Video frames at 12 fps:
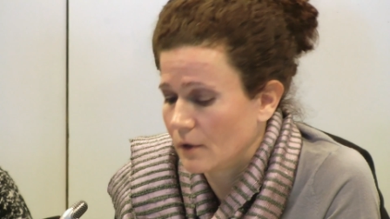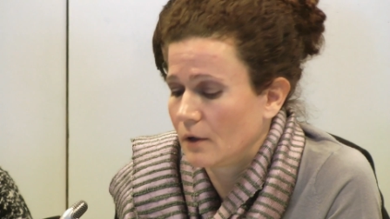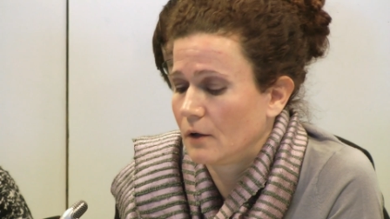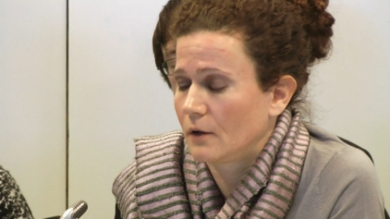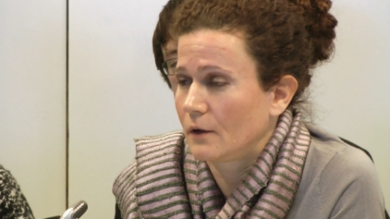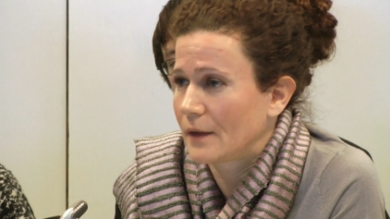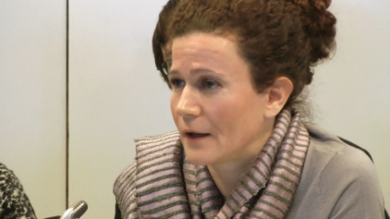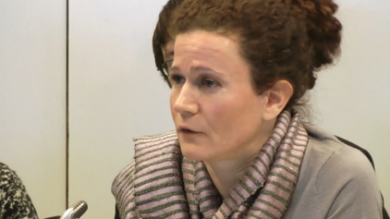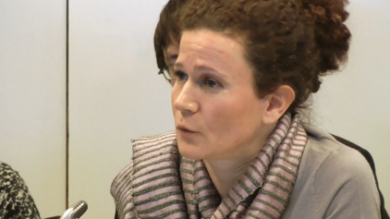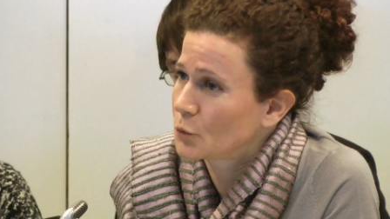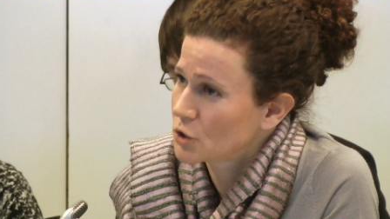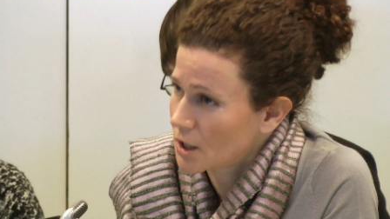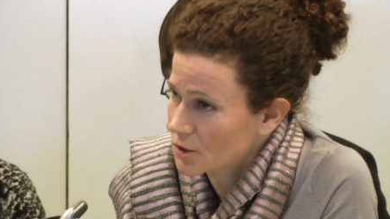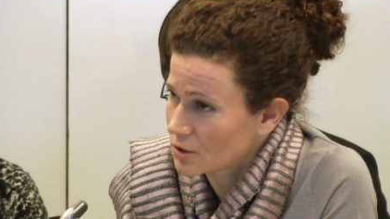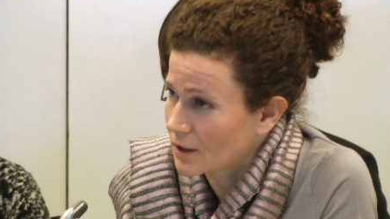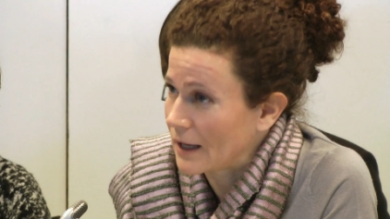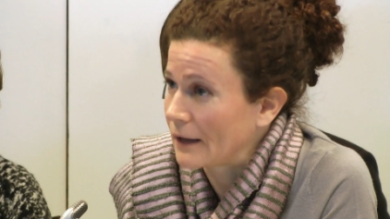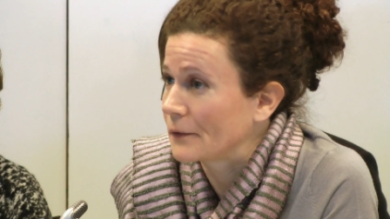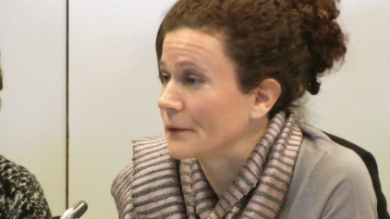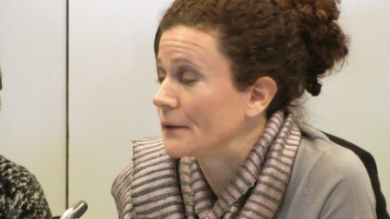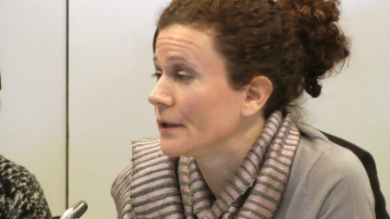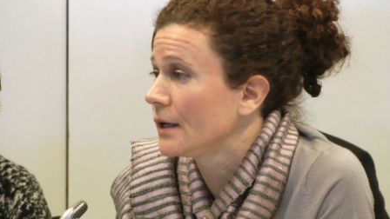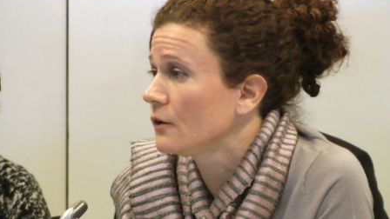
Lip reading: That's a protection angle.